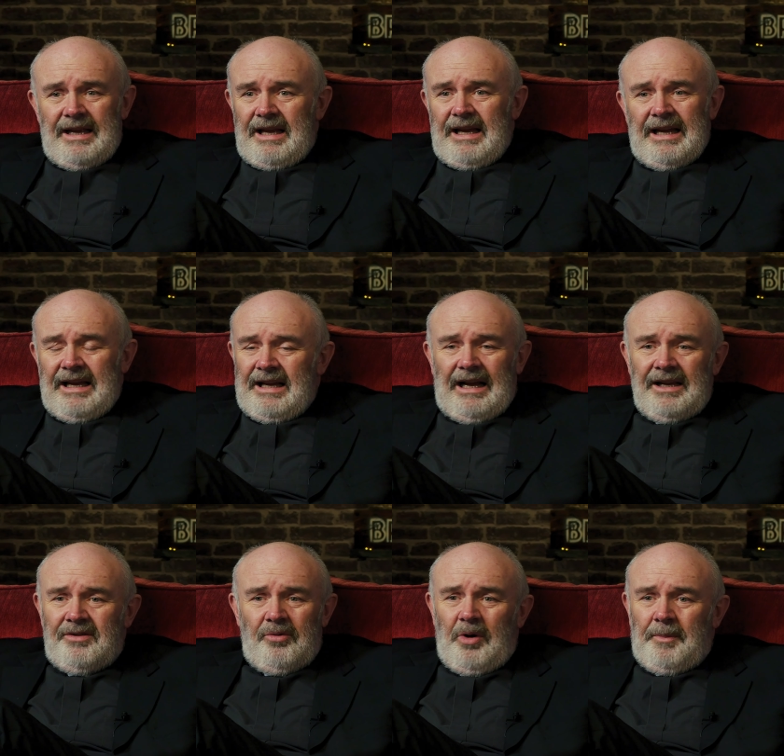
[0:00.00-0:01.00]
Uh, I
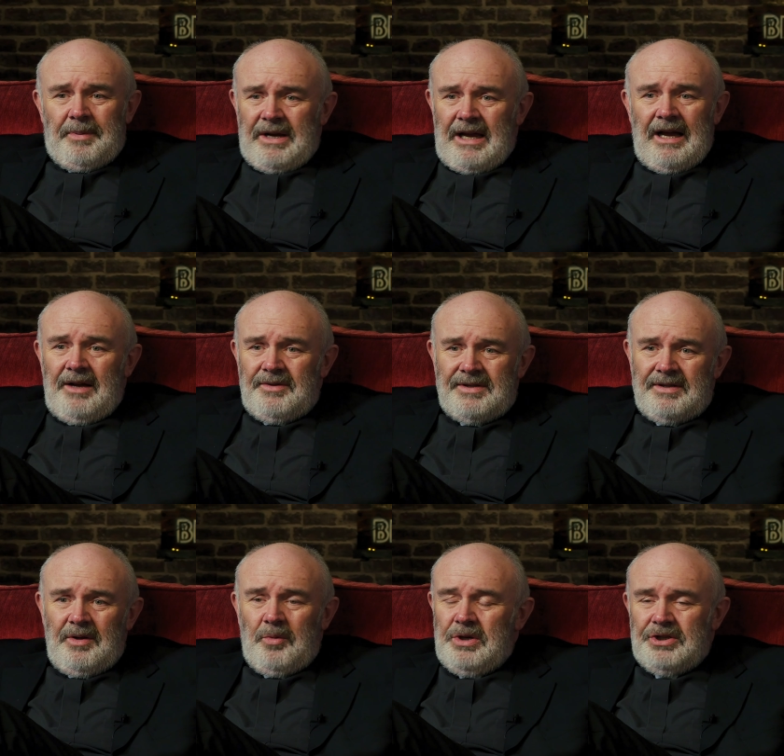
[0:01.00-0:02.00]
grew up in a house
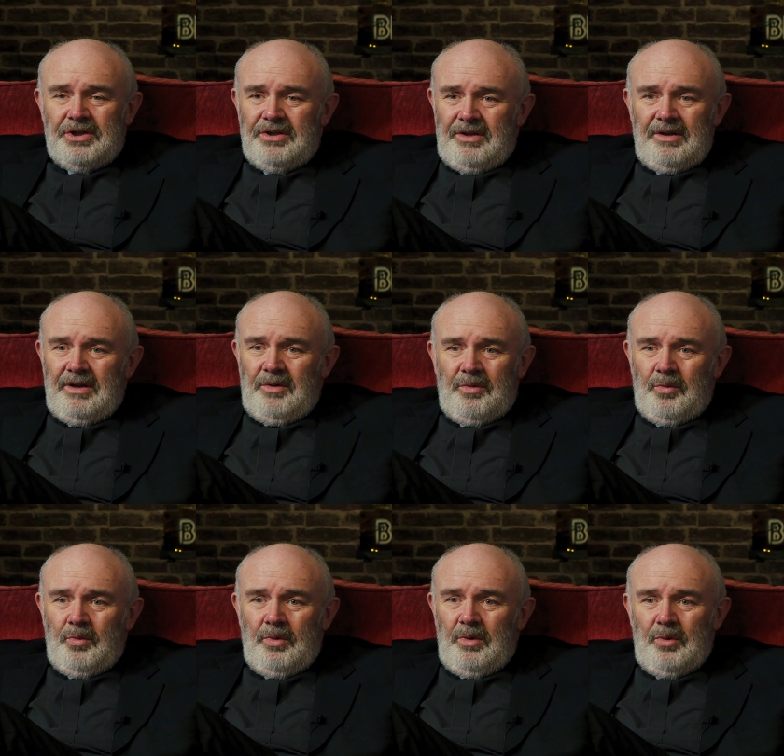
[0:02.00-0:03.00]
which
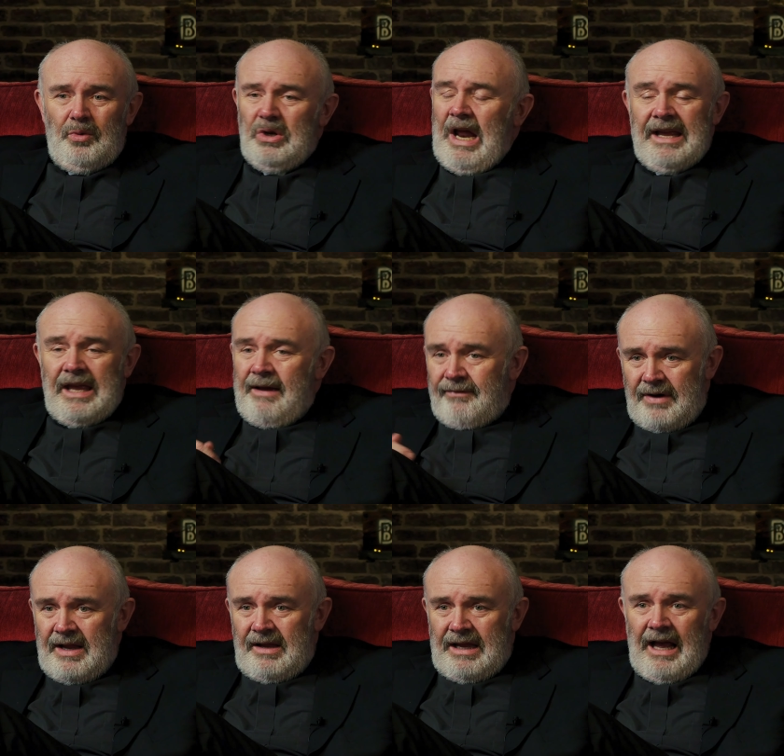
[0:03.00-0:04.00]
like
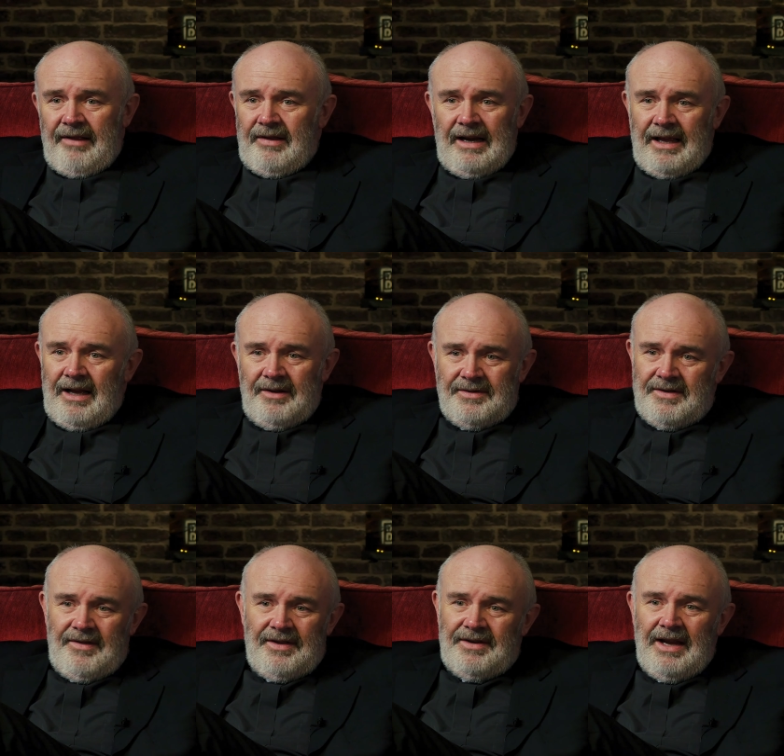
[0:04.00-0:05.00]
every Catholic house
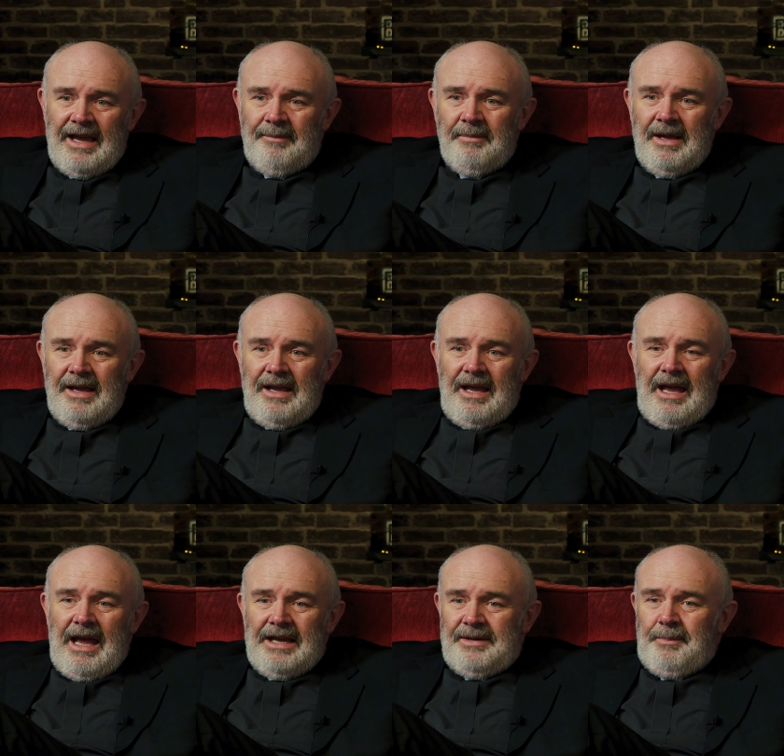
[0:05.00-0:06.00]
at the time,
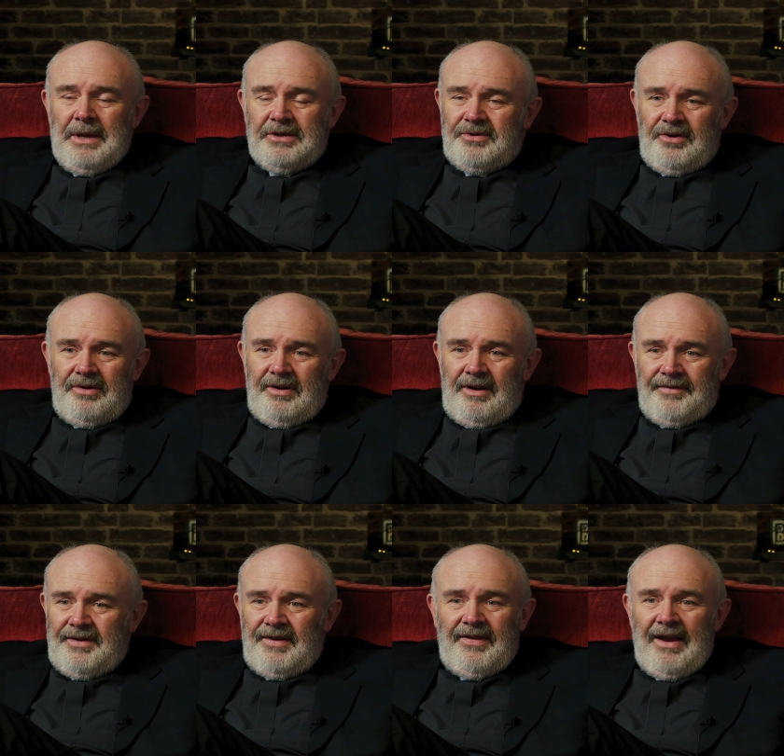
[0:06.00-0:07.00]
had a picture of
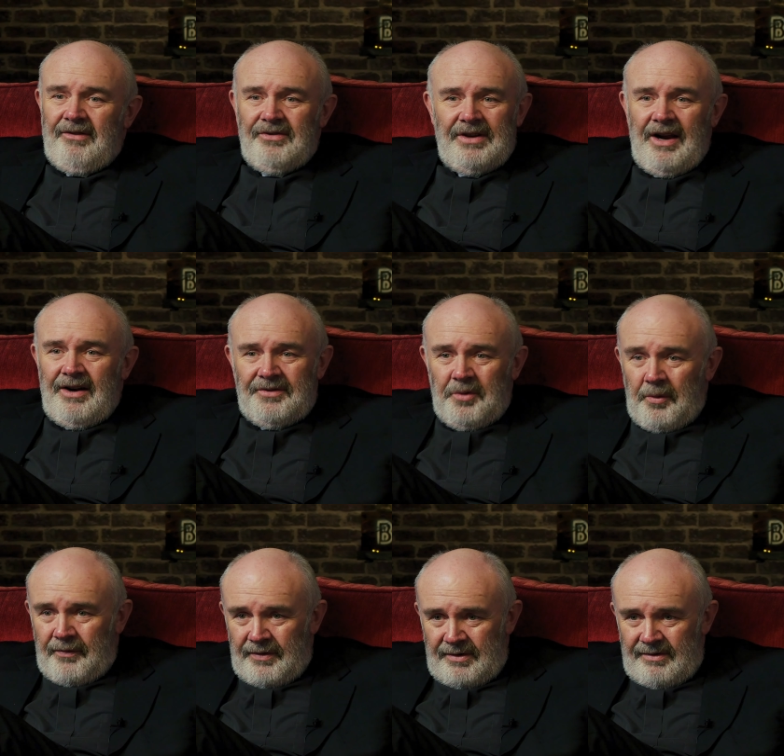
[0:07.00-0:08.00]
the Sacred Heart
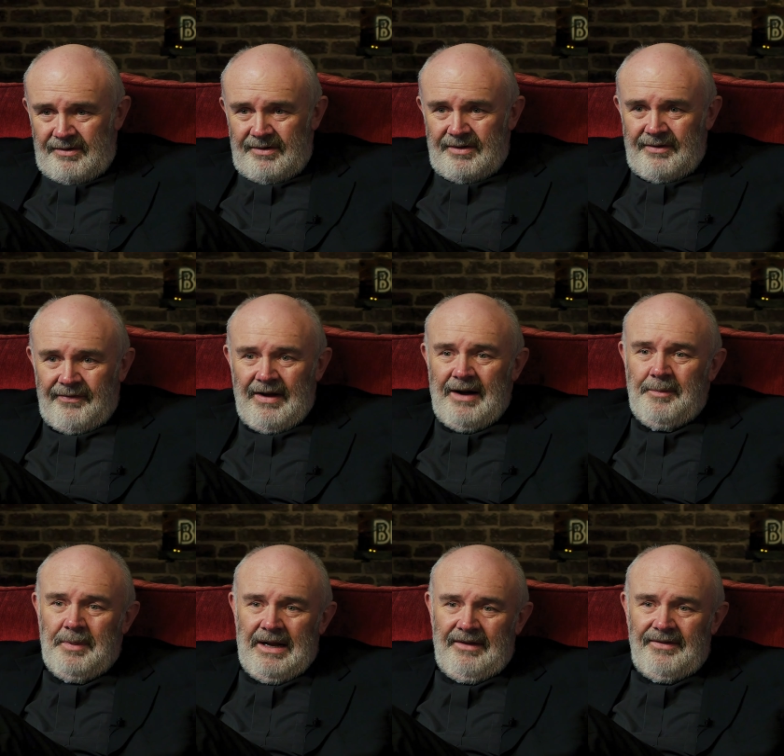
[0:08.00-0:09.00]
over the
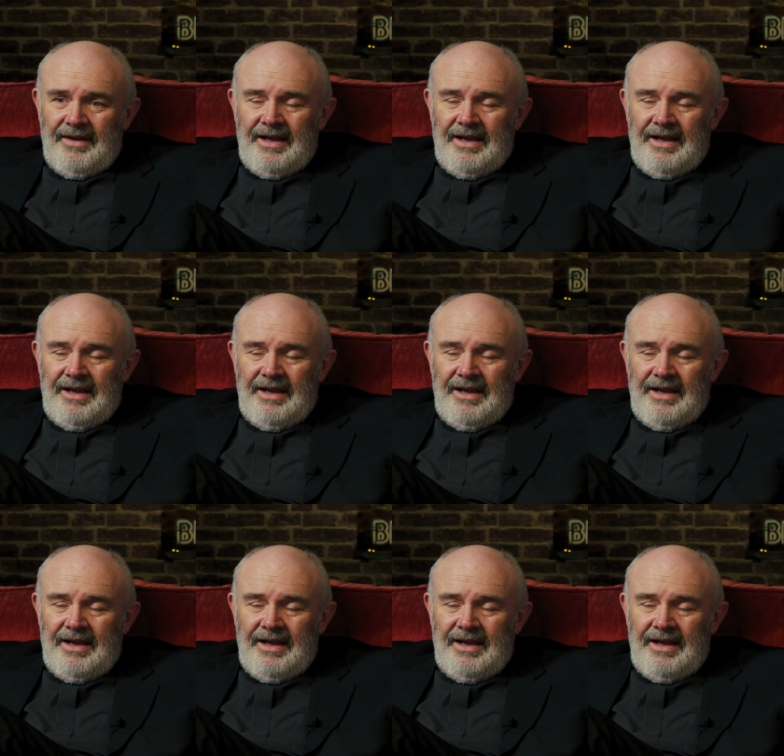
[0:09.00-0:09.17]
fireplace.